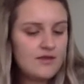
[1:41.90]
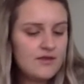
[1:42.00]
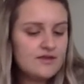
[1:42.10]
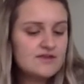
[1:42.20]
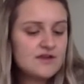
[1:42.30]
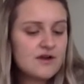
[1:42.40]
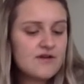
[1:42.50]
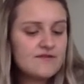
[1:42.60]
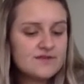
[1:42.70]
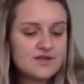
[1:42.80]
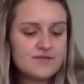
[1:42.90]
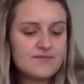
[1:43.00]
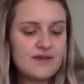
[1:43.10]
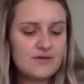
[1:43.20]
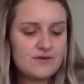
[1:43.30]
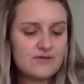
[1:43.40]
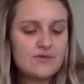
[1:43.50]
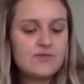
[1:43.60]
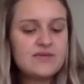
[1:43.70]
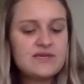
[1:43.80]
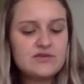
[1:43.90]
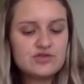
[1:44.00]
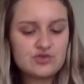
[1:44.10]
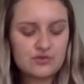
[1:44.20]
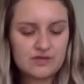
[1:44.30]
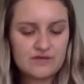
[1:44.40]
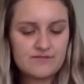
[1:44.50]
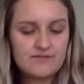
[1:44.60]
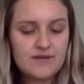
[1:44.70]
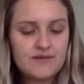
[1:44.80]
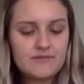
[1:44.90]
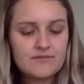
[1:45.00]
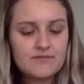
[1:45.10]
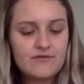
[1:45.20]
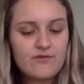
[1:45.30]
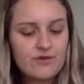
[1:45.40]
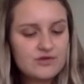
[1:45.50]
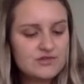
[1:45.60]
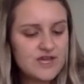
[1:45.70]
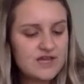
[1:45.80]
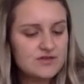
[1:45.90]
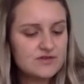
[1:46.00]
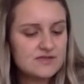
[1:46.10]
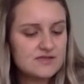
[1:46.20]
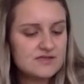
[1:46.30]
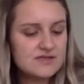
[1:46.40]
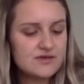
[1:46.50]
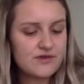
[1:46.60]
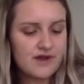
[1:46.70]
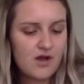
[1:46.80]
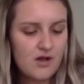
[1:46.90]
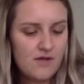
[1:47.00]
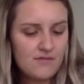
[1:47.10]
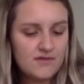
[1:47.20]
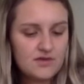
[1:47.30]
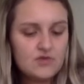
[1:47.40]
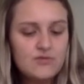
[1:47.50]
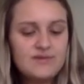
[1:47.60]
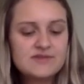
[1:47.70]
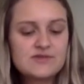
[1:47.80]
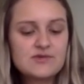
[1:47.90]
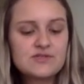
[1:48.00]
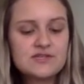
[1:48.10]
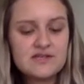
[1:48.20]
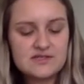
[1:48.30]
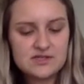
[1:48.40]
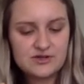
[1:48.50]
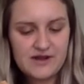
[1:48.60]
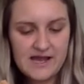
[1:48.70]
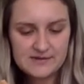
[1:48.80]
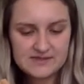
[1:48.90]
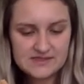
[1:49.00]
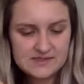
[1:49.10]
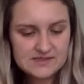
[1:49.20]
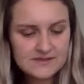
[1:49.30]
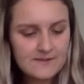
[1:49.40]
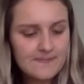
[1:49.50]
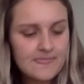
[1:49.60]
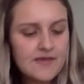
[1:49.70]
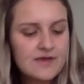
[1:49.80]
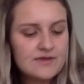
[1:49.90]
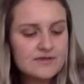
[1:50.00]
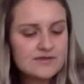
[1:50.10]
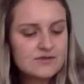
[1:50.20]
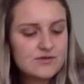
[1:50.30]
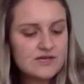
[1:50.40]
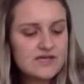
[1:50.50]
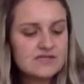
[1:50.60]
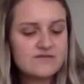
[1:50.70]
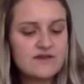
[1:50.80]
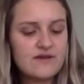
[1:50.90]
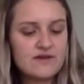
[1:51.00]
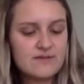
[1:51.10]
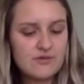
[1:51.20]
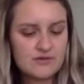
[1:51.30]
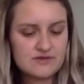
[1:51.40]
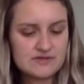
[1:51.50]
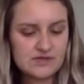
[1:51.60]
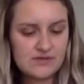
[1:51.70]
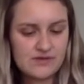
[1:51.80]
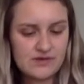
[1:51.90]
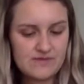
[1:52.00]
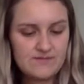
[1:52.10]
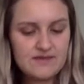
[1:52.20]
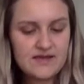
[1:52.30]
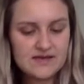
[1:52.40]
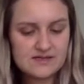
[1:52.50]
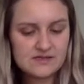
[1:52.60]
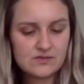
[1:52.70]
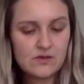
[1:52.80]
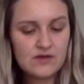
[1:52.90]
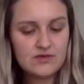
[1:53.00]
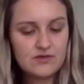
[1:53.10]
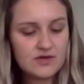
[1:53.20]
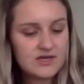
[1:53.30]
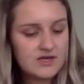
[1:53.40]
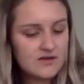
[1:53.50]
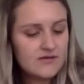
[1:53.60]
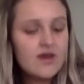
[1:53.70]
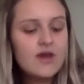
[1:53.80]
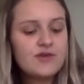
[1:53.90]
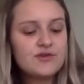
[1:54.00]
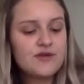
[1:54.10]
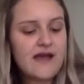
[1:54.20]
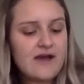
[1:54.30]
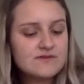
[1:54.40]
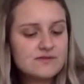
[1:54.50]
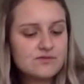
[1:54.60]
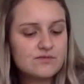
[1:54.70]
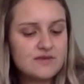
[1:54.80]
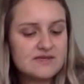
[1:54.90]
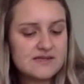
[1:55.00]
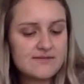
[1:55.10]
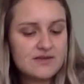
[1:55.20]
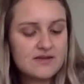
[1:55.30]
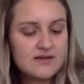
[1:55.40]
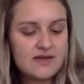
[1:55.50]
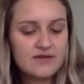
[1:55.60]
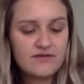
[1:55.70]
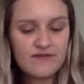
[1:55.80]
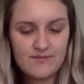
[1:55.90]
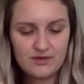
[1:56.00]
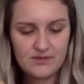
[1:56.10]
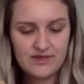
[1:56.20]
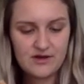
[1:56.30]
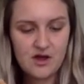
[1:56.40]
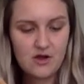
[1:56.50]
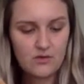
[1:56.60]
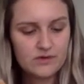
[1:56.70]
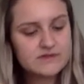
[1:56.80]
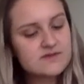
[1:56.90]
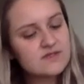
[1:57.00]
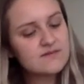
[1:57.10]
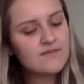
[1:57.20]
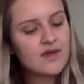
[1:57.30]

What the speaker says: "The start of term banquet will begin shortly, but before you take your seats in the Great Hall, you will be sorted into your houses. The sorting is a very important ceremony, because, while you are here, your house will be something like your family within Hogwarts.